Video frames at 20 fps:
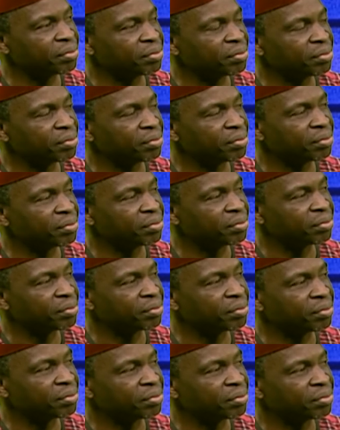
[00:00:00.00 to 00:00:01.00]

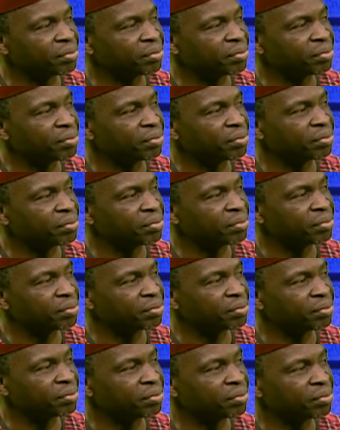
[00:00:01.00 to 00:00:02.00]

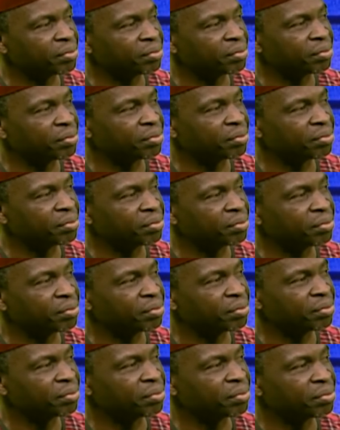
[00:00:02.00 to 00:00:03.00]

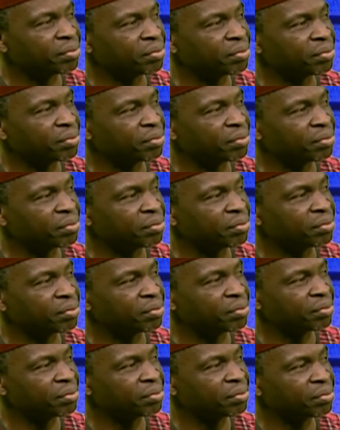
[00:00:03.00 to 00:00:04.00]

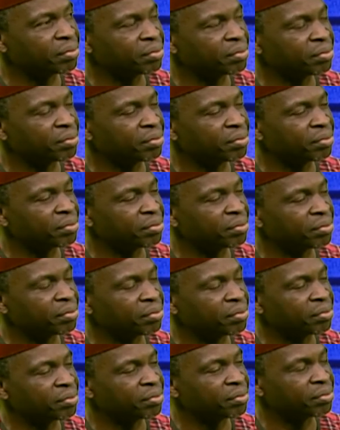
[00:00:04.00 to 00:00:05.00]

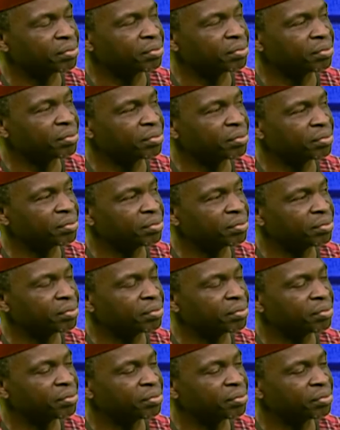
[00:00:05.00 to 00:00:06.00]

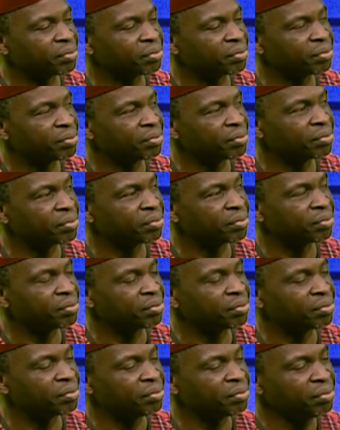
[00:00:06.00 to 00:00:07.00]

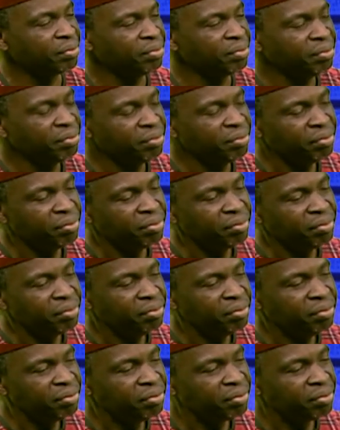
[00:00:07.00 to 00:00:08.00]

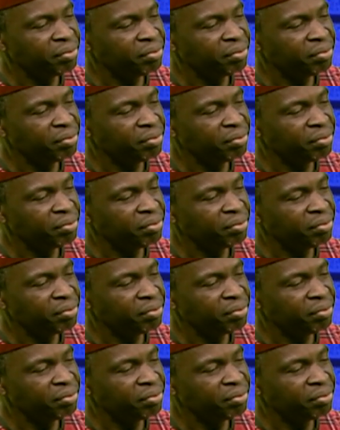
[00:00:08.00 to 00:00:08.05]
This person isn't speaking.